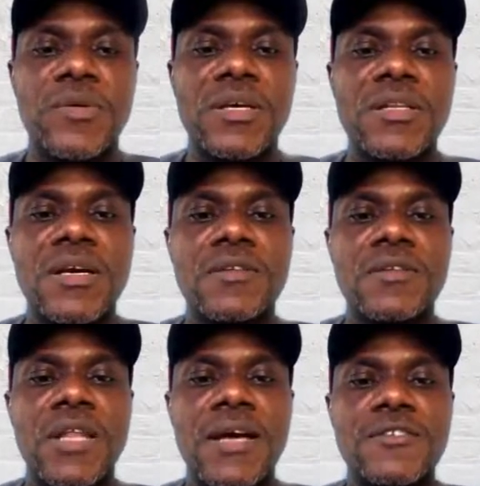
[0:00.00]
in their
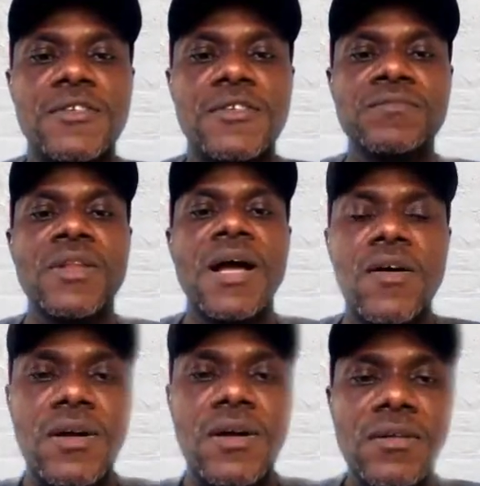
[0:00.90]
lands, how
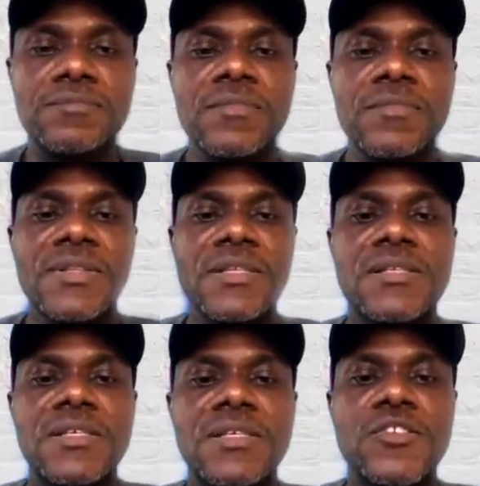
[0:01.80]
come that
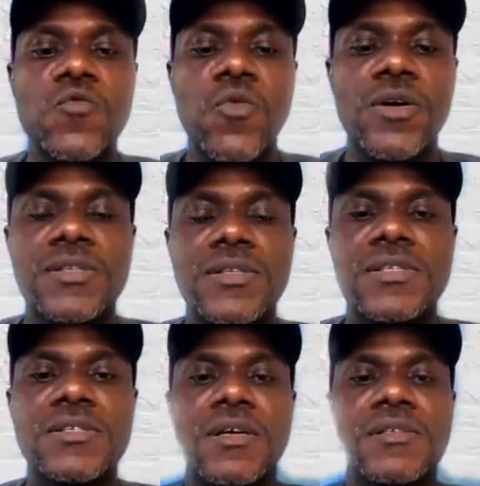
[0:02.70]
his
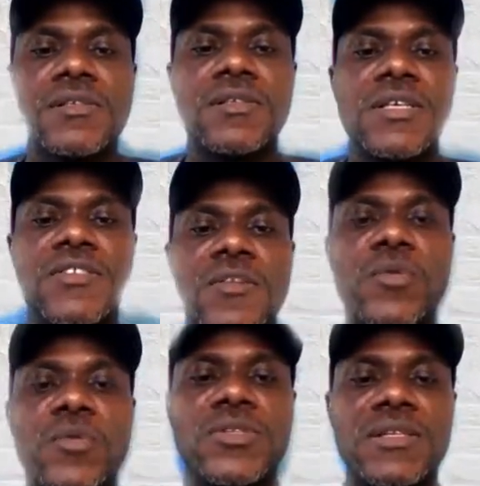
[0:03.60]
words is not
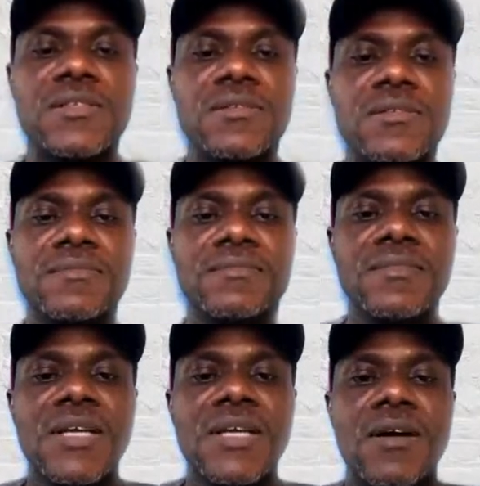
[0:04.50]
potent?
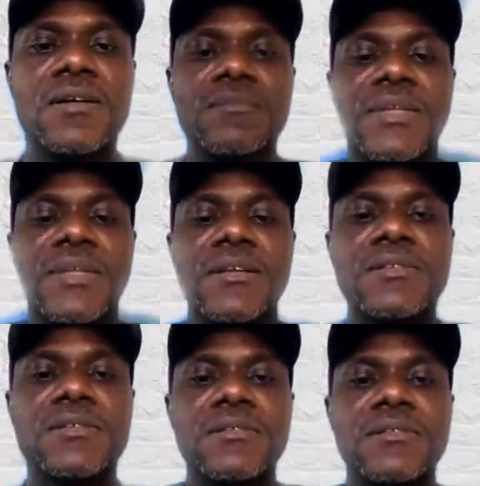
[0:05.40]
How come they don't
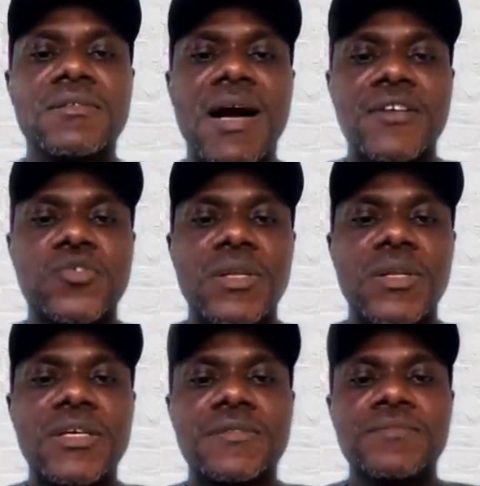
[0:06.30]

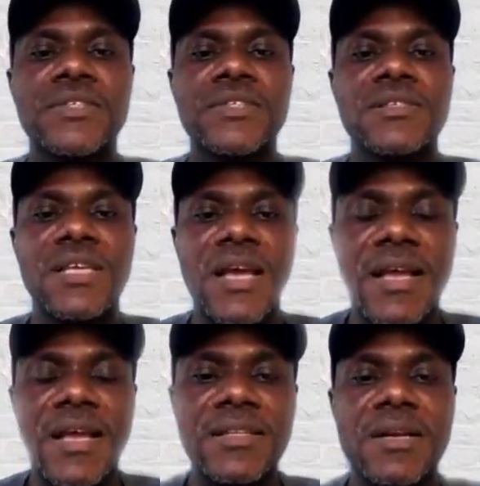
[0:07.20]
actually say
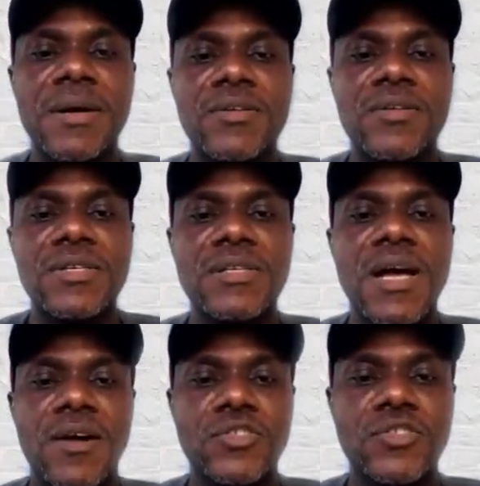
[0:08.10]
anything about it?
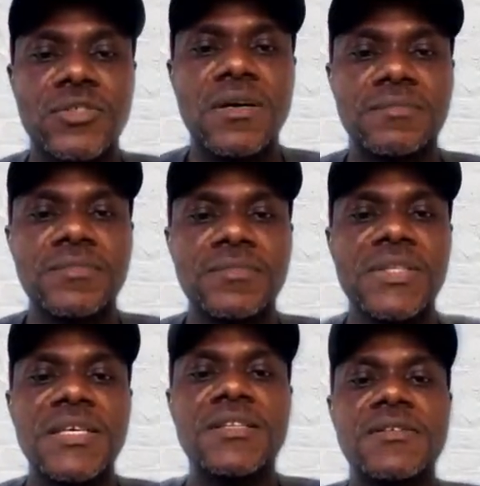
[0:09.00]
How come
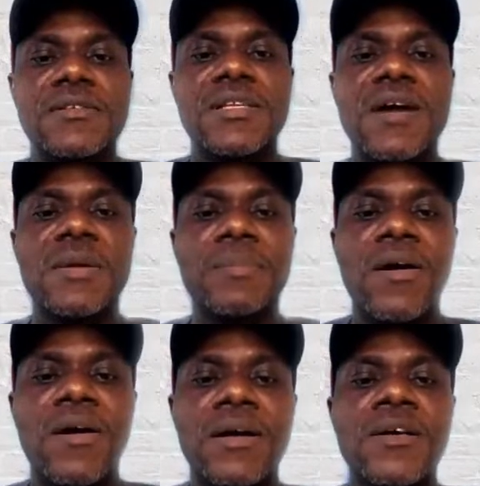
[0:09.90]
he doesn't have the
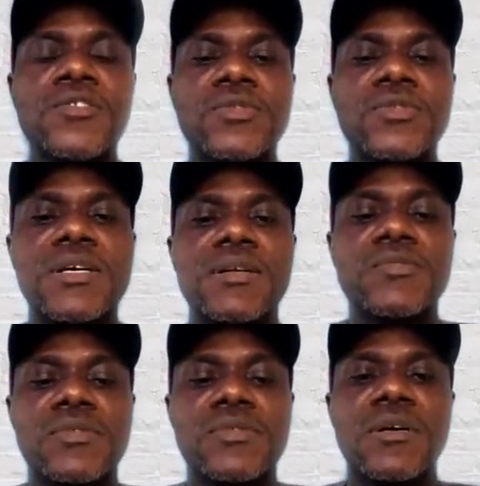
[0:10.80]
power to tell them
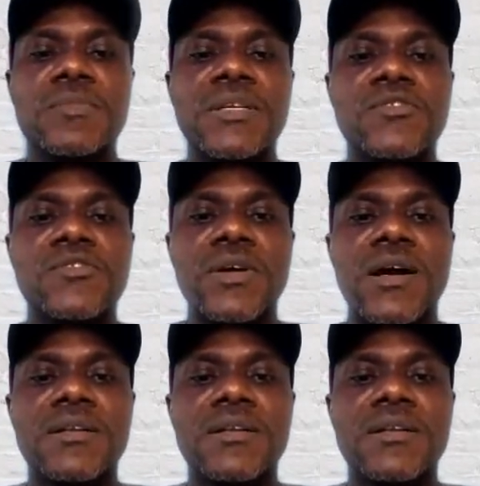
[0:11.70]
to stop in this regard?